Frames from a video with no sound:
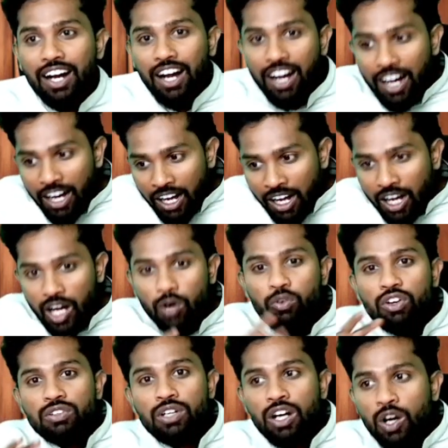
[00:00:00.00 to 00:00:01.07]

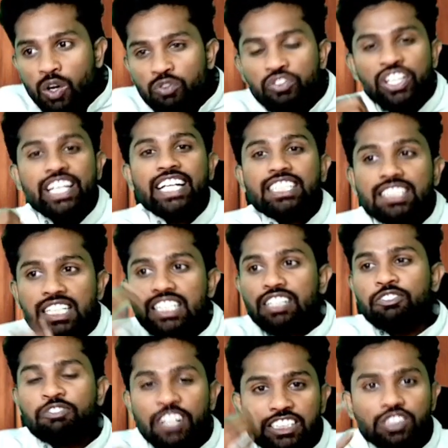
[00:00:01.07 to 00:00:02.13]
how we get that
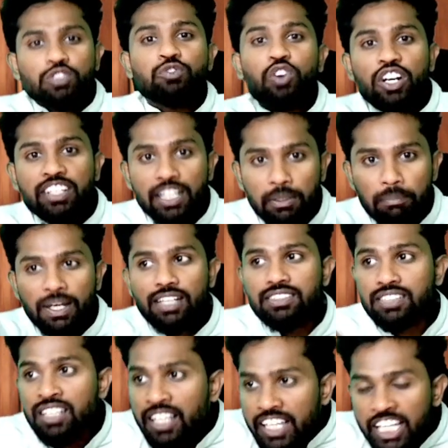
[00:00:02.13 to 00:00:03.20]
first 40 marks
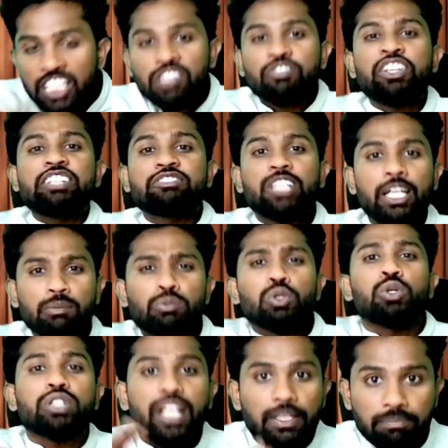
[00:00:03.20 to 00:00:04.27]
in quick time,
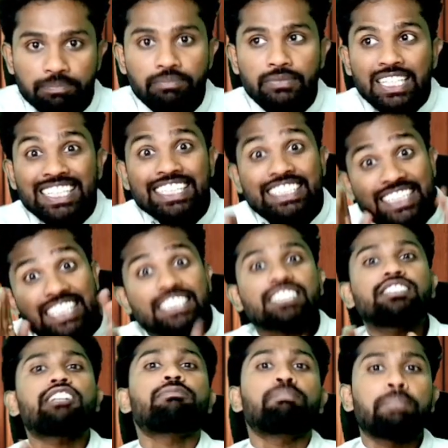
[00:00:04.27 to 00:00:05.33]
no time. That's
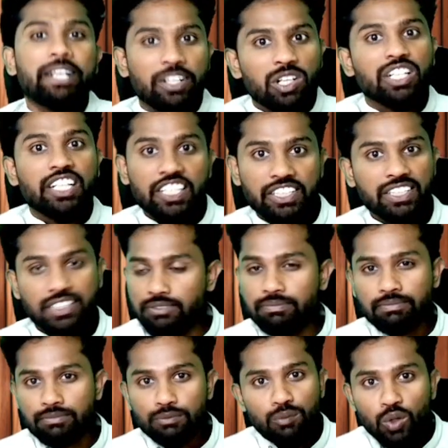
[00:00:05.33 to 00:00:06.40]
the priority here.
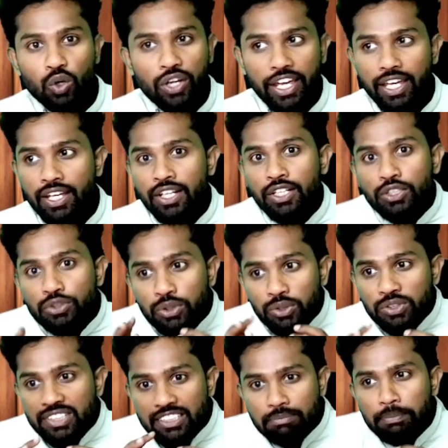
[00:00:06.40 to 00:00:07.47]
Okay, so
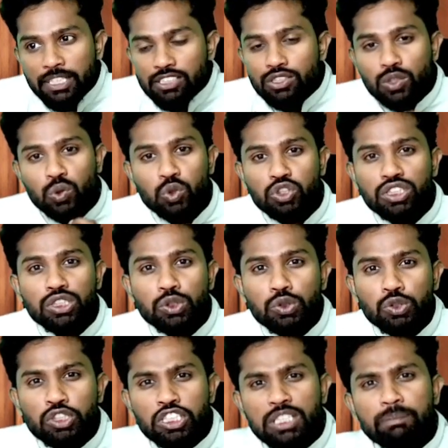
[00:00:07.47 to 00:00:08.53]
that means the question
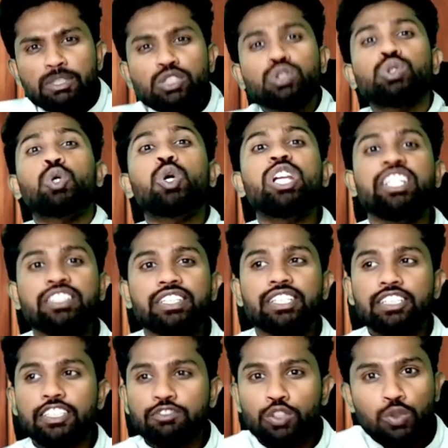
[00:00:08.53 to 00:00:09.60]
shouldn't be so
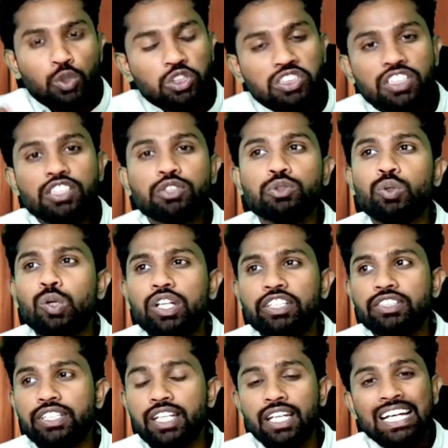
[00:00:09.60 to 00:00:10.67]
lengthy. If the question is so
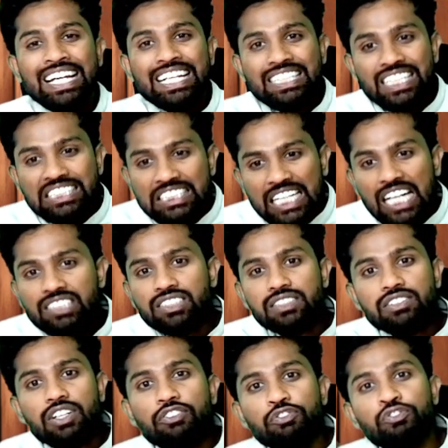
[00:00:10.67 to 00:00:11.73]
lengthy, the chances
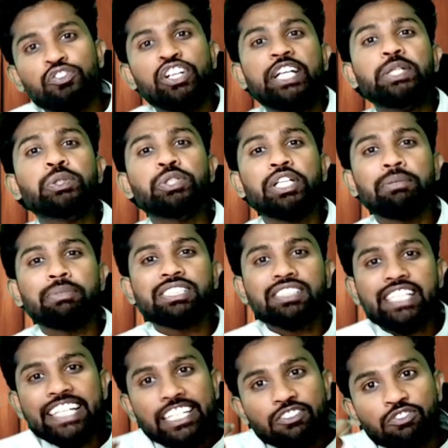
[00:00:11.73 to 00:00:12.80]
of we doing
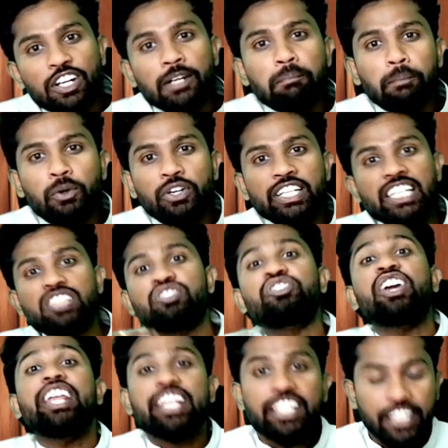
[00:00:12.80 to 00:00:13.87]
mistake at one point is
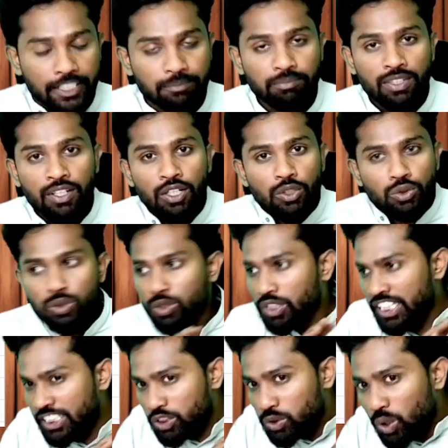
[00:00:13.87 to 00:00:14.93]
very high. So
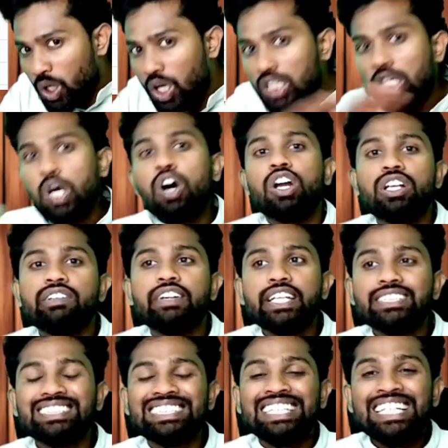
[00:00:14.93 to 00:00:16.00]
it's not
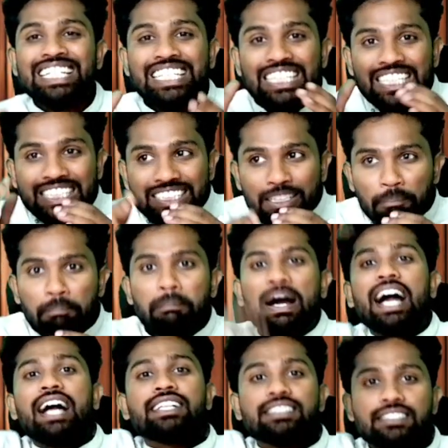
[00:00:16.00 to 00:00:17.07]
always the
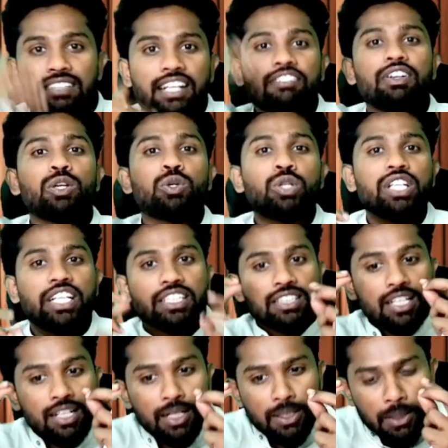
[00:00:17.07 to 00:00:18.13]
marks level only
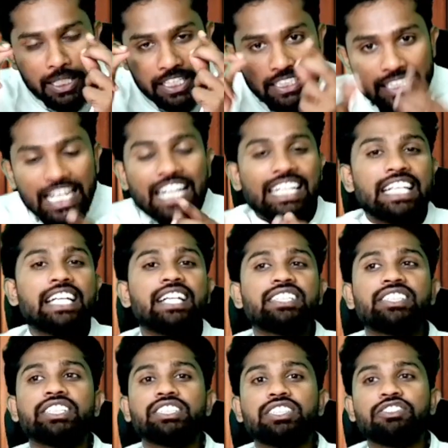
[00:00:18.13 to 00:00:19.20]
the
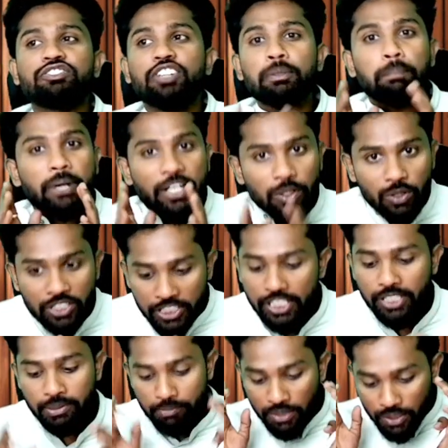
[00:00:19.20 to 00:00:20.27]
categorization for
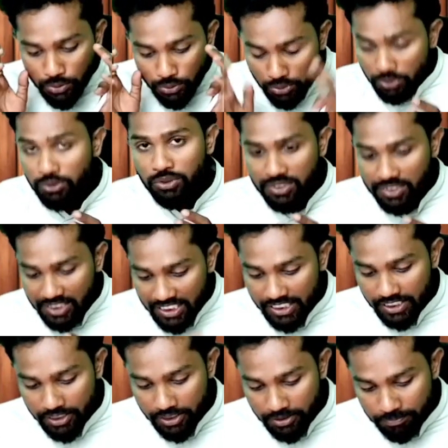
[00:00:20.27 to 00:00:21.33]
priority. So see
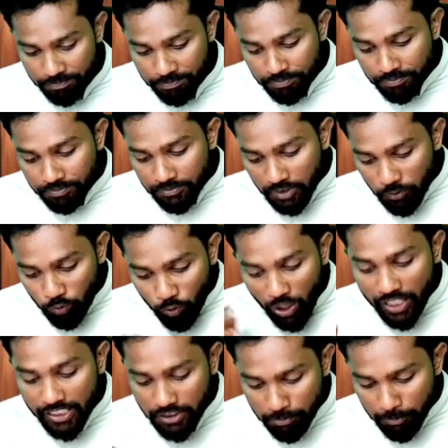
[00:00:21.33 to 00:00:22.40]
here,
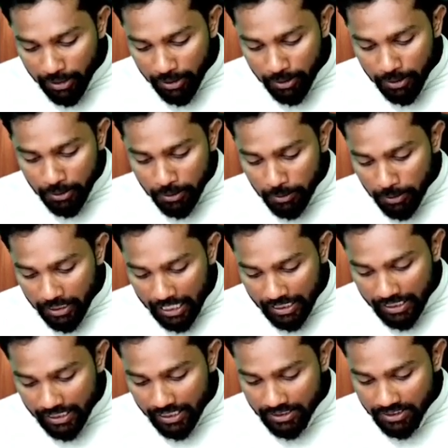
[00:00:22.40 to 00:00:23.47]
what is my
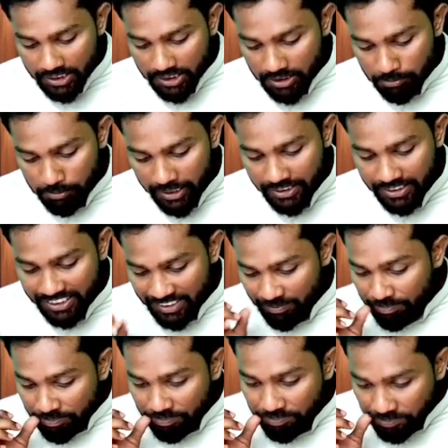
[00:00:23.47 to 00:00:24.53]
categorization
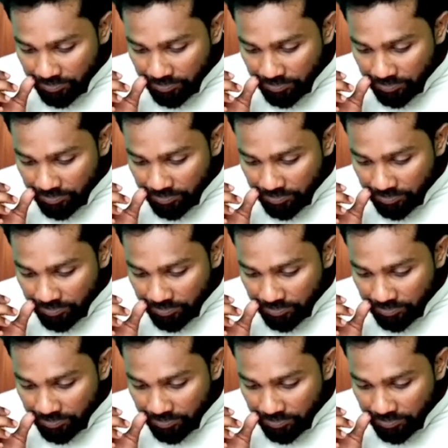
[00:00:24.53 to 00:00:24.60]
means,